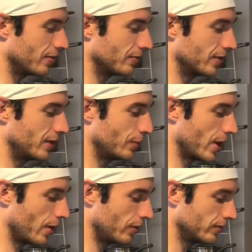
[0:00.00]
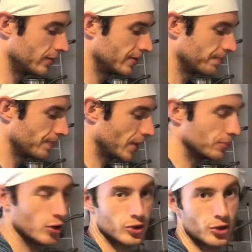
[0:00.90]
really well. I'm
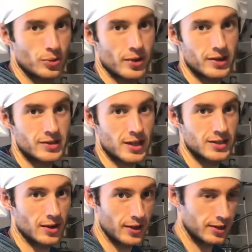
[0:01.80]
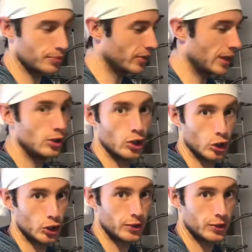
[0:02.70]
not sure what they'll taste like, but they look good.